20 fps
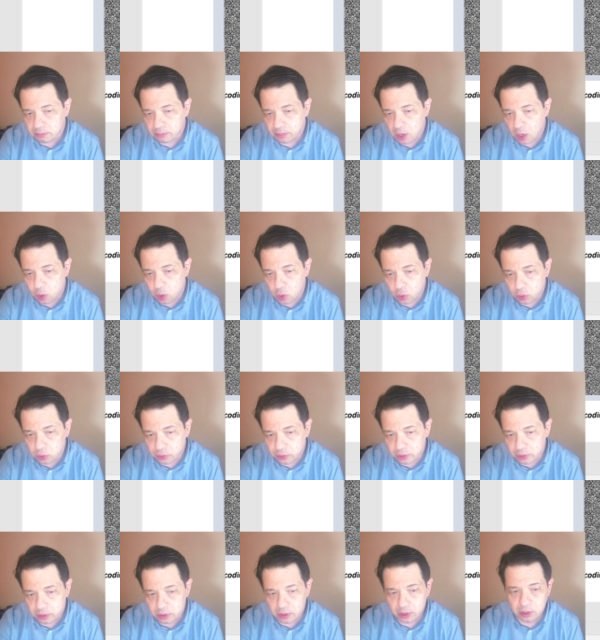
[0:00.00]
a code
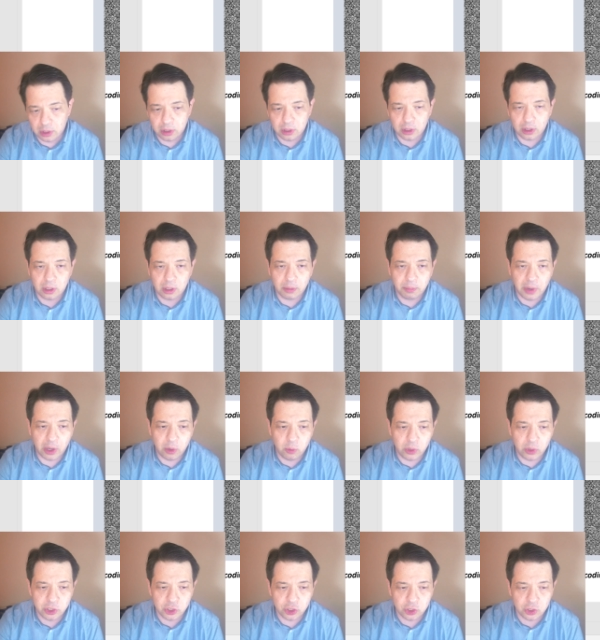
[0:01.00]
by
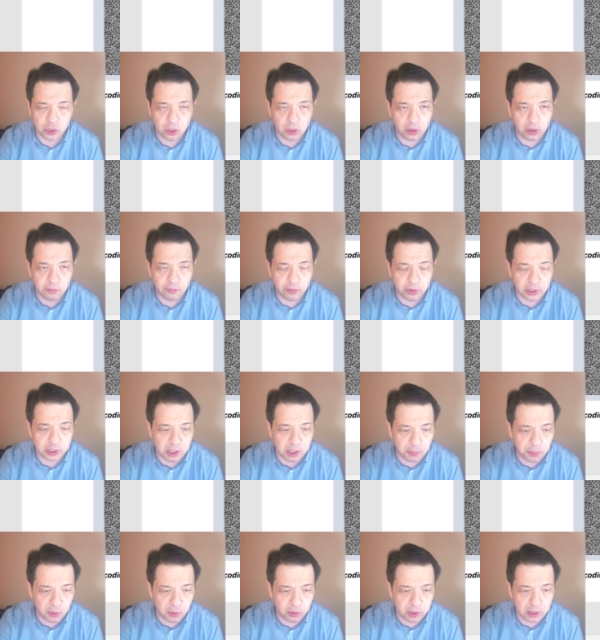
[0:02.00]
which, for
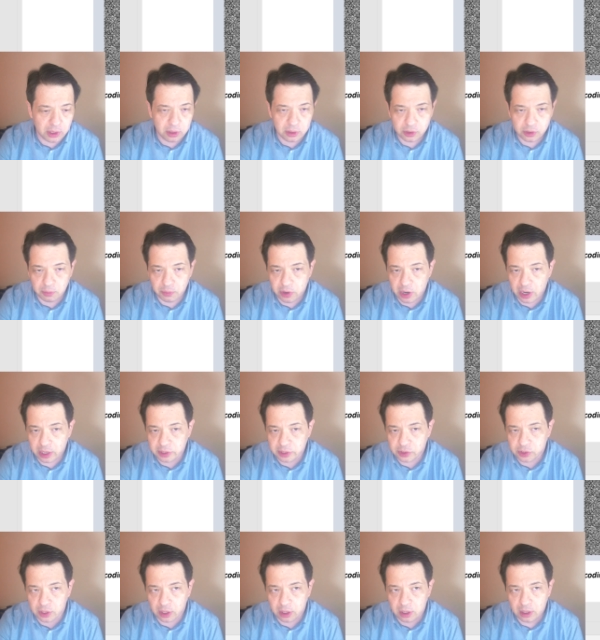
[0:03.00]
example, we
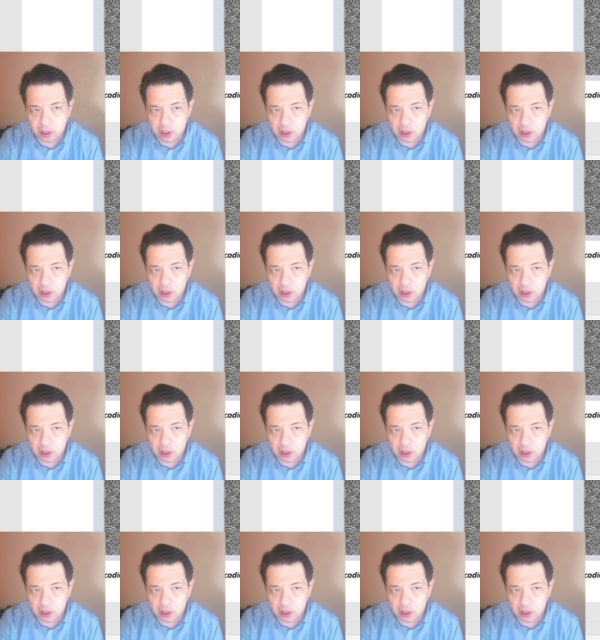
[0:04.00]
summarize a